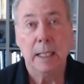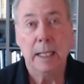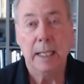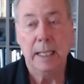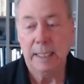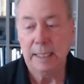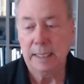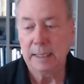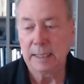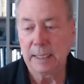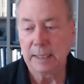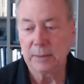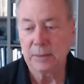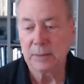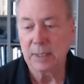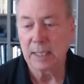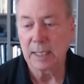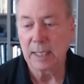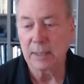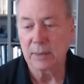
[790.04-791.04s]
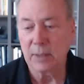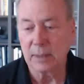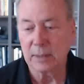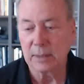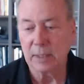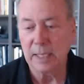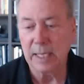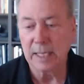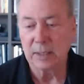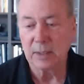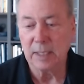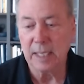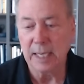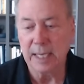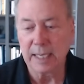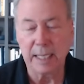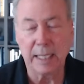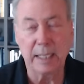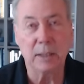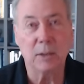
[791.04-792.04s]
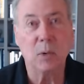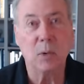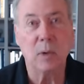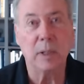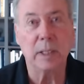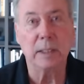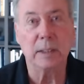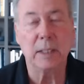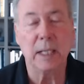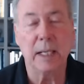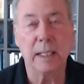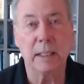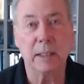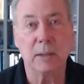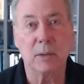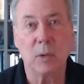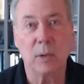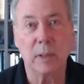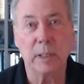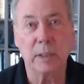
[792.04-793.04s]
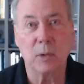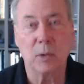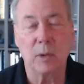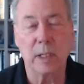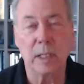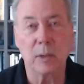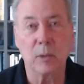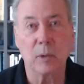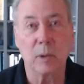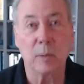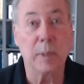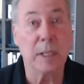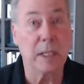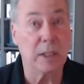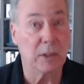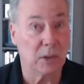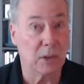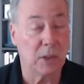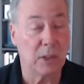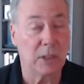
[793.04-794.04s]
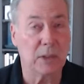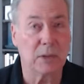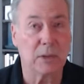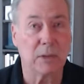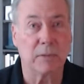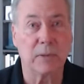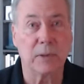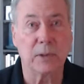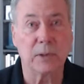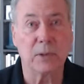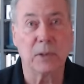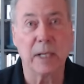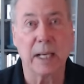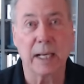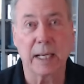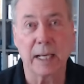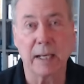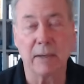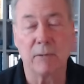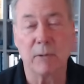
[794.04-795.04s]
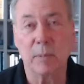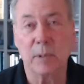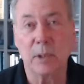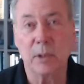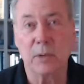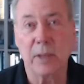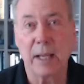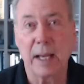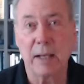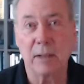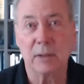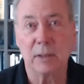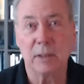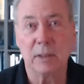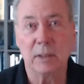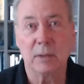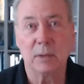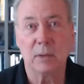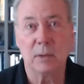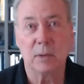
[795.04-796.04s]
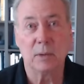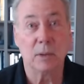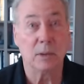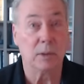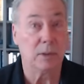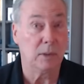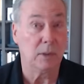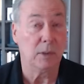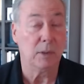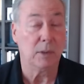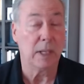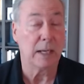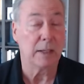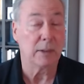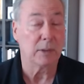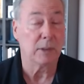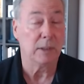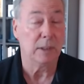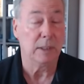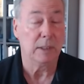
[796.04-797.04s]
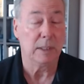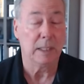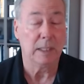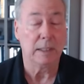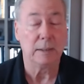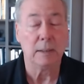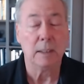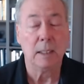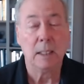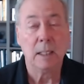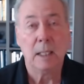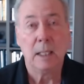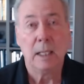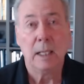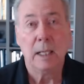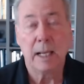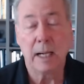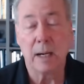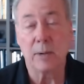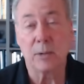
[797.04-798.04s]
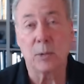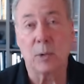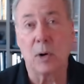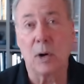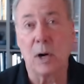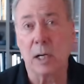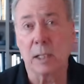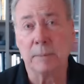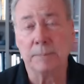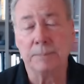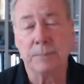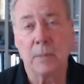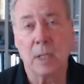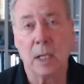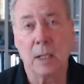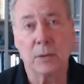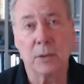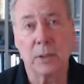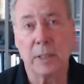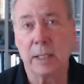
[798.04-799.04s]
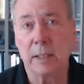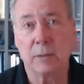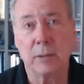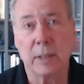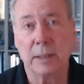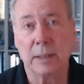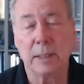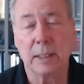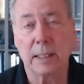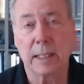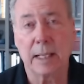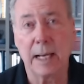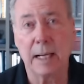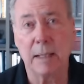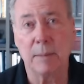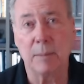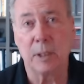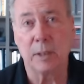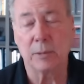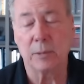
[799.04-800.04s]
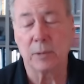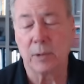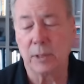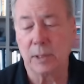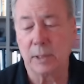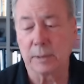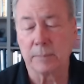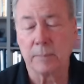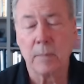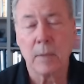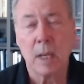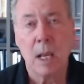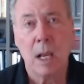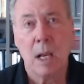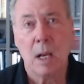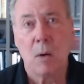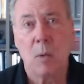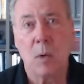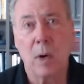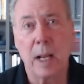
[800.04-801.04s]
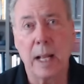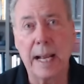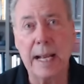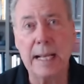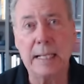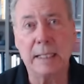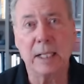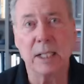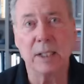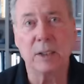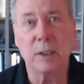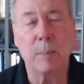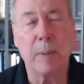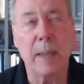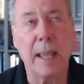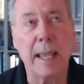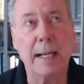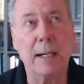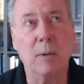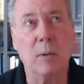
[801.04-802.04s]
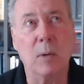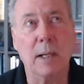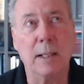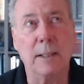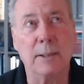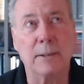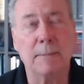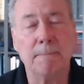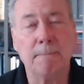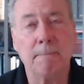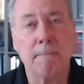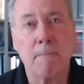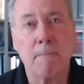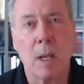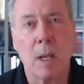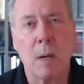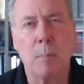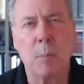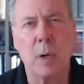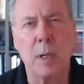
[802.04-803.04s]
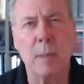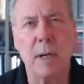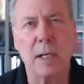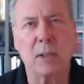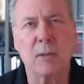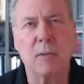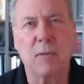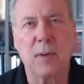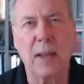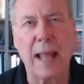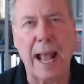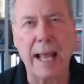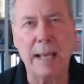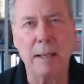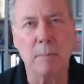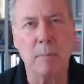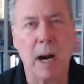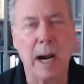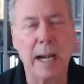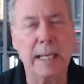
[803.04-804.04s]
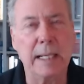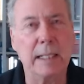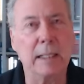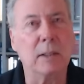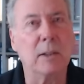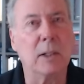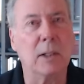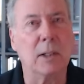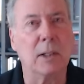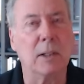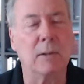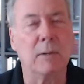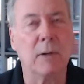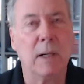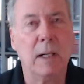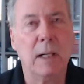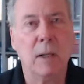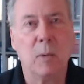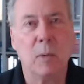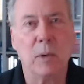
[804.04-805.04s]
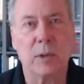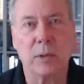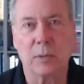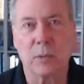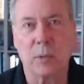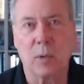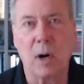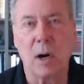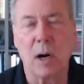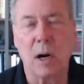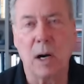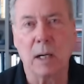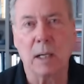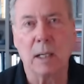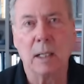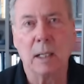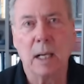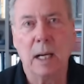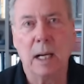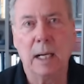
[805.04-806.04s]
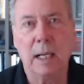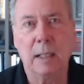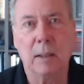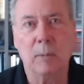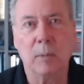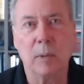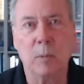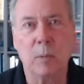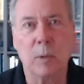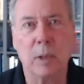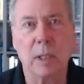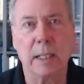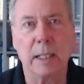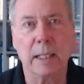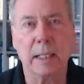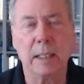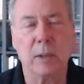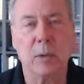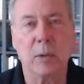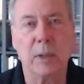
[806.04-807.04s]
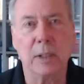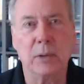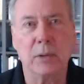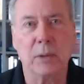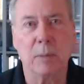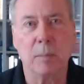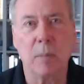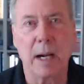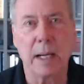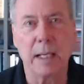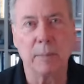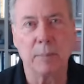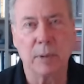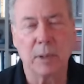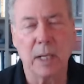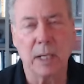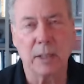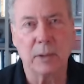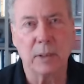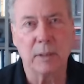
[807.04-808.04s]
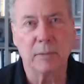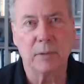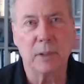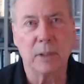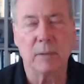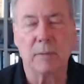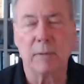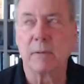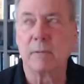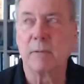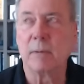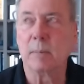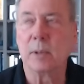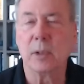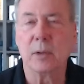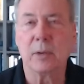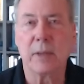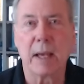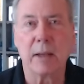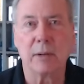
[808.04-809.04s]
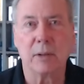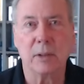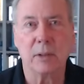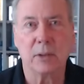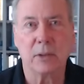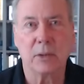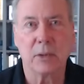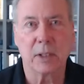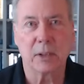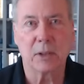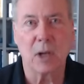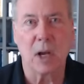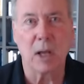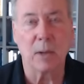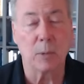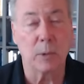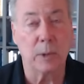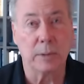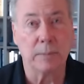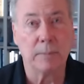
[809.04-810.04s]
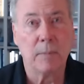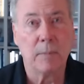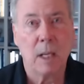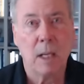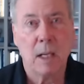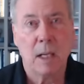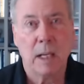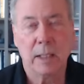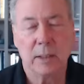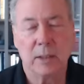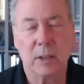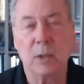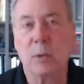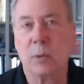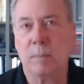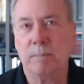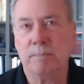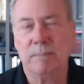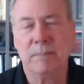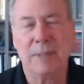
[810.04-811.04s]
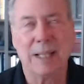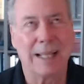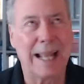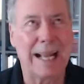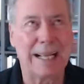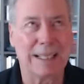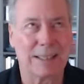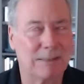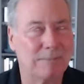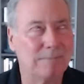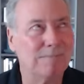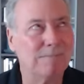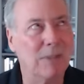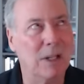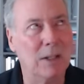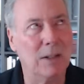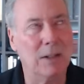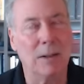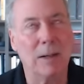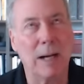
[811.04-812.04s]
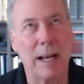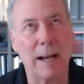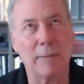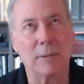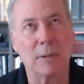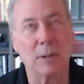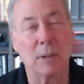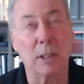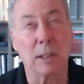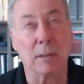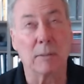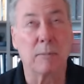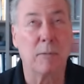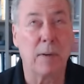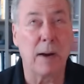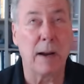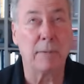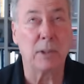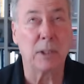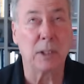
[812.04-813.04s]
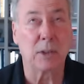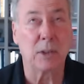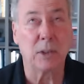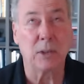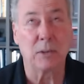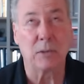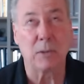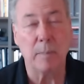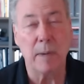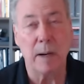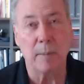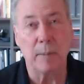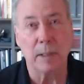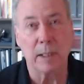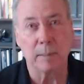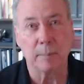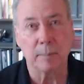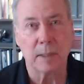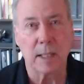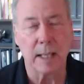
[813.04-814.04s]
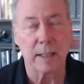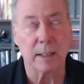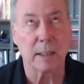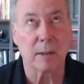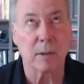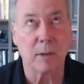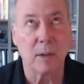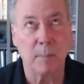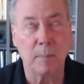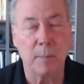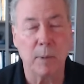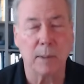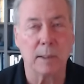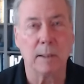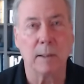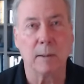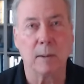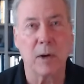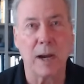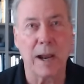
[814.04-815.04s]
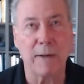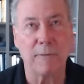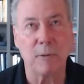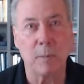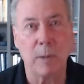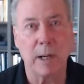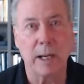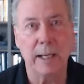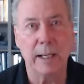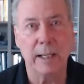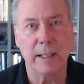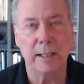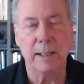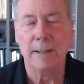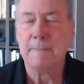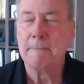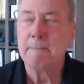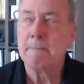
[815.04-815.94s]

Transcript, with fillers: And I said, I thought the next decade, twenty ten to twenty twenty, would be as good as the first decade from two thousand to two thousand ten. And I was wrong. I'll say it right to the camera. I was wrong. What I anticipated was pretty much flat mining curve, which is wrong. Uh, we really increased the mining production of silver from two thousand six onward until the last, well, I have to look five, six years from memory. I've got the, I'm putting the graph in my head.